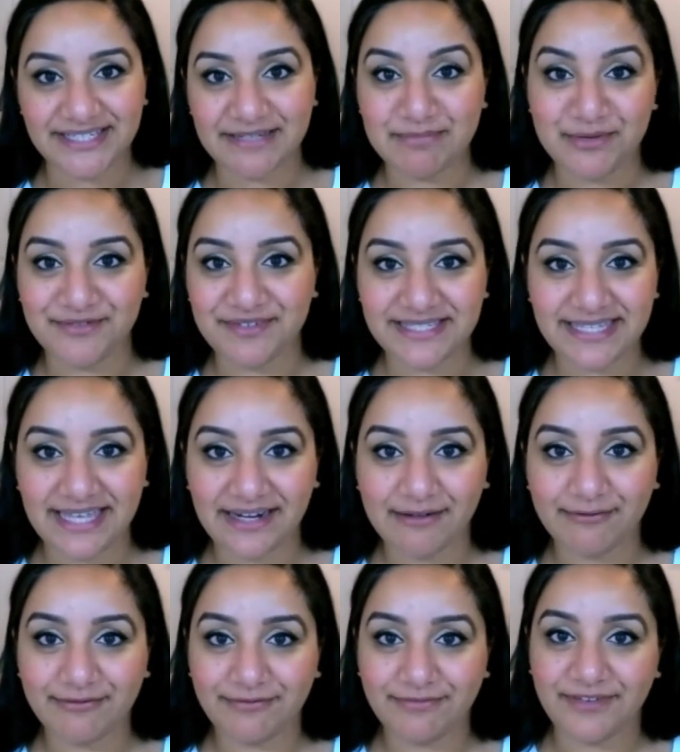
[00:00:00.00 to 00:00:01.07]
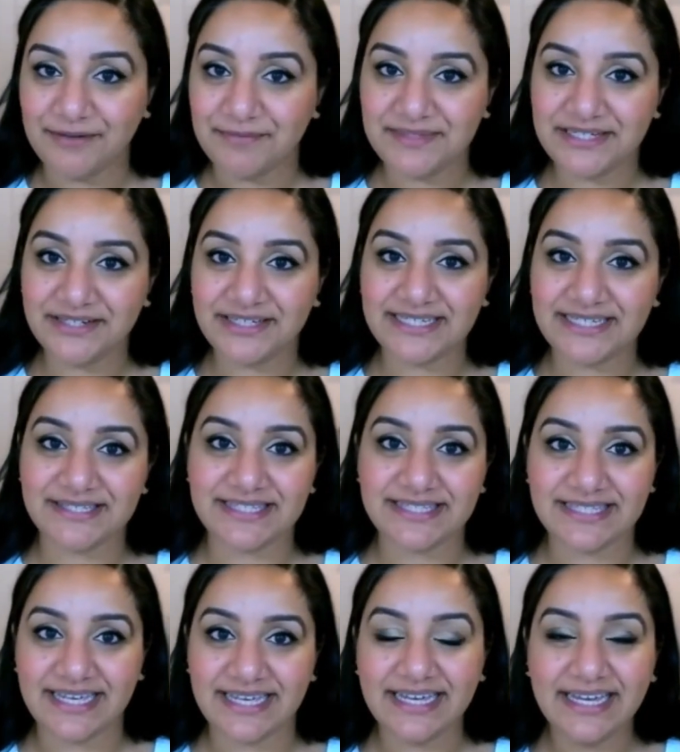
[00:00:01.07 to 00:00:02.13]
and movies getting filmed here, because
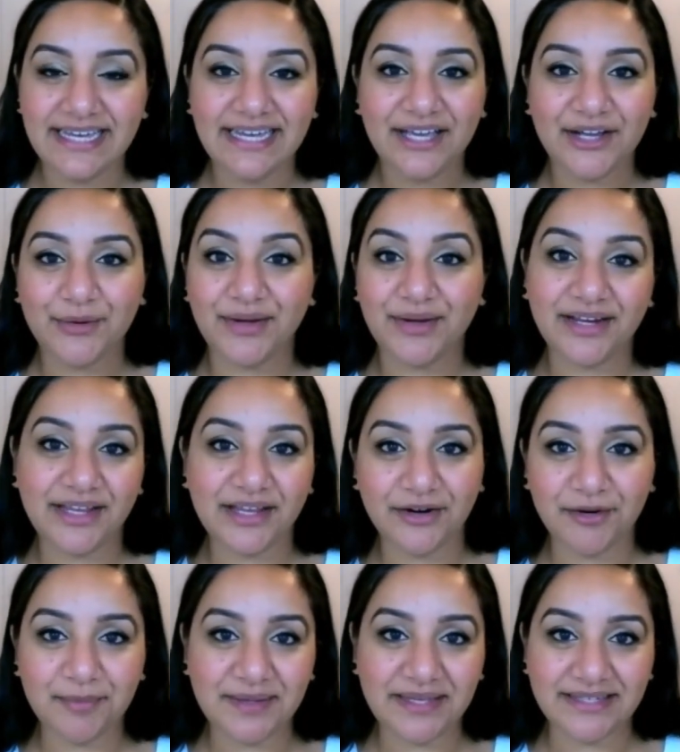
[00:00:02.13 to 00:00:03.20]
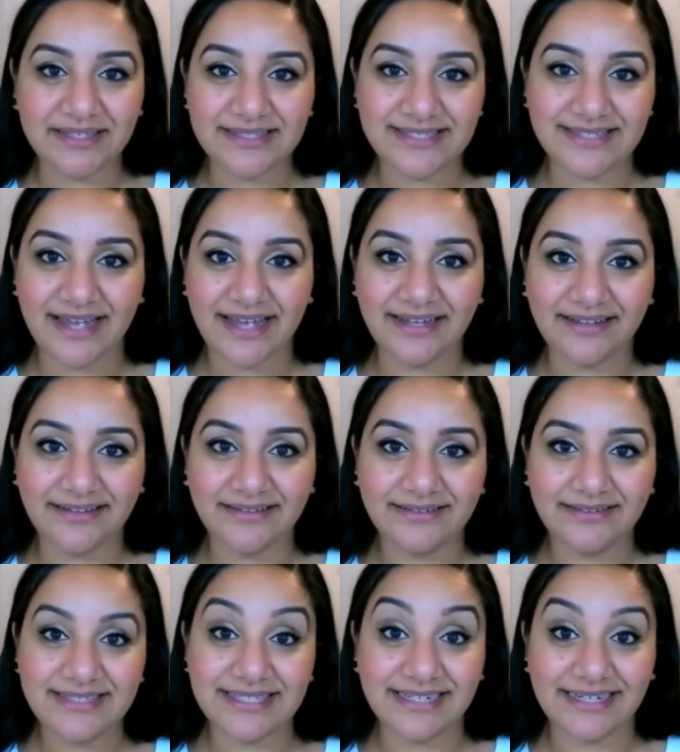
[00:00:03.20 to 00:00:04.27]
it's quite a European
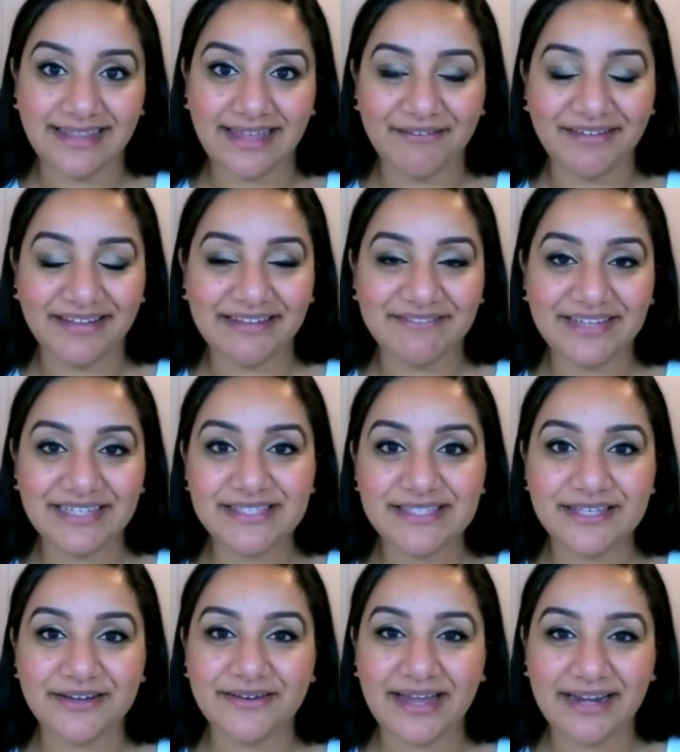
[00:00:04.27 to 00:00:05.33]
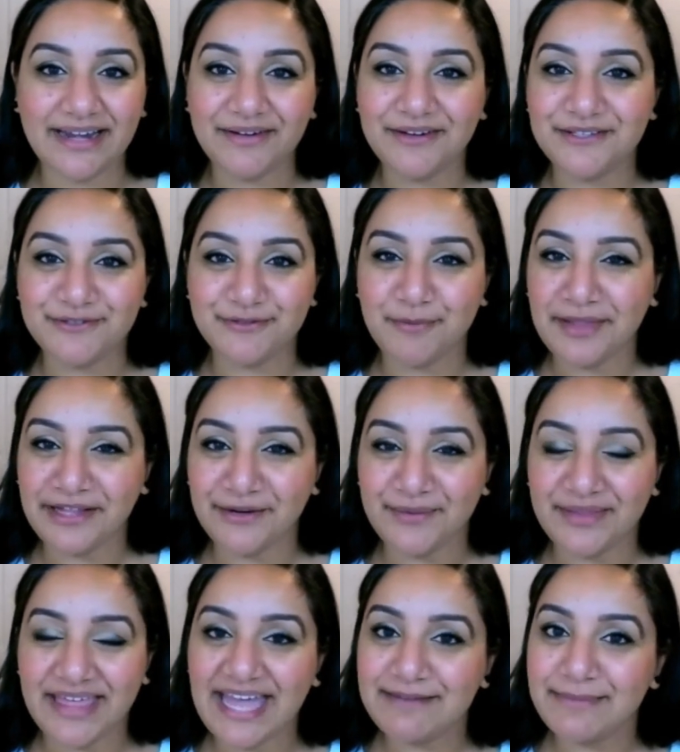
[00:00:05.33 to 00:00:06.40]
style city that we live in. So anyone who's familiar
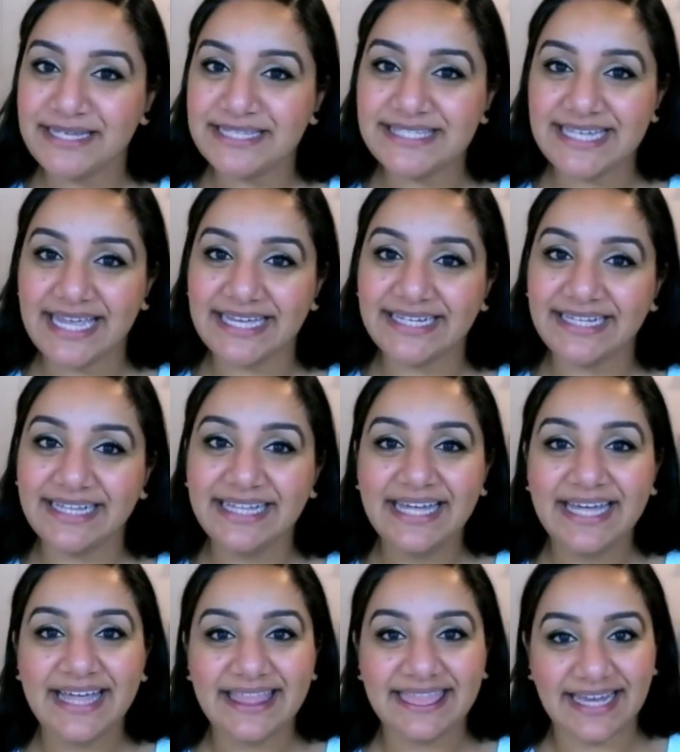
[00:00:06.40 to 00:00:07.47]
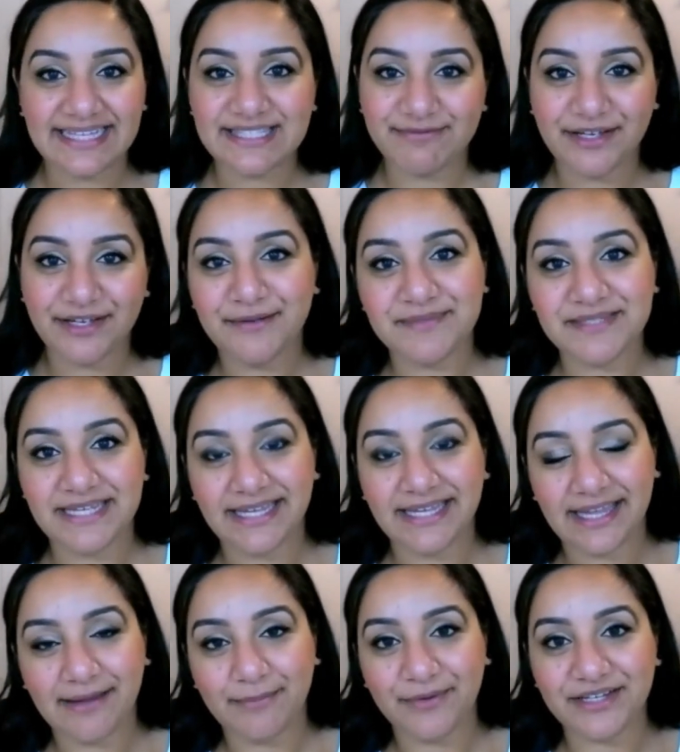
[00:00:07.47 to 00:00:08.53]
with Handmaid's Tale, that's filmed in
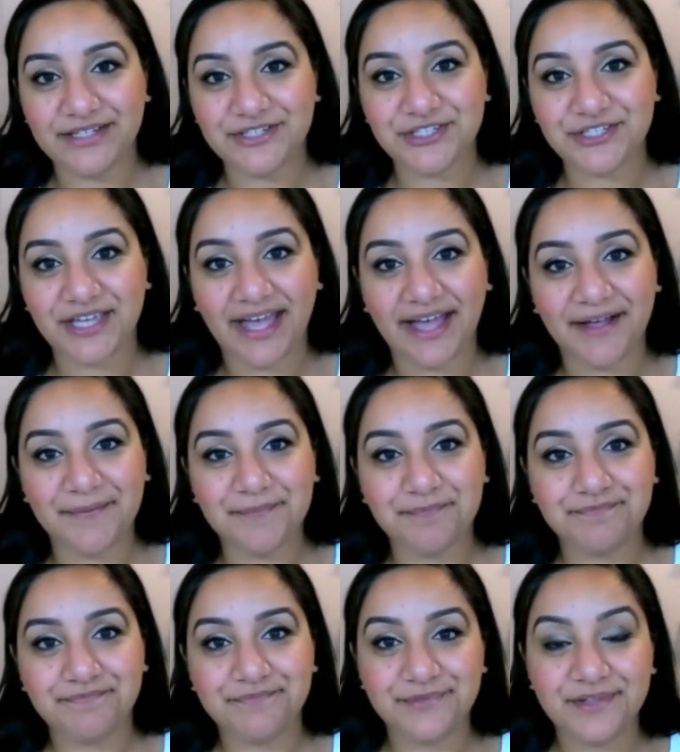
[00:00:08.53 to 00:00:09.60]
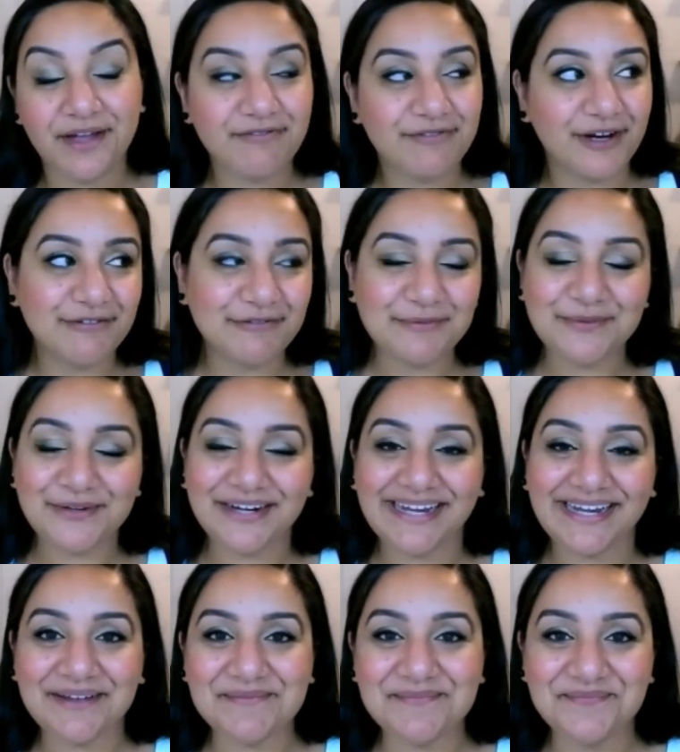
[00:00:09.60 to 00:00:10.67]
Cambridge, not far from where I
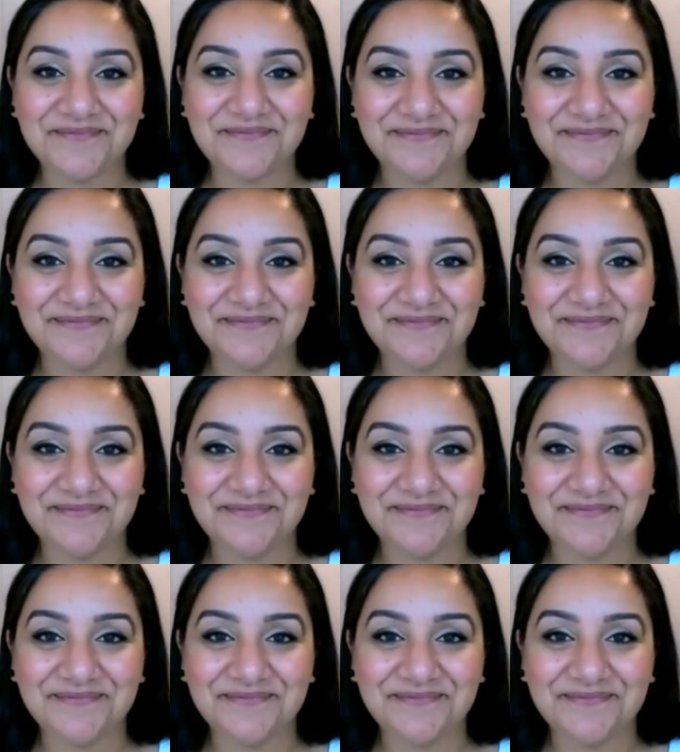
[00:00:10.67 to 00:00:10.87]
am.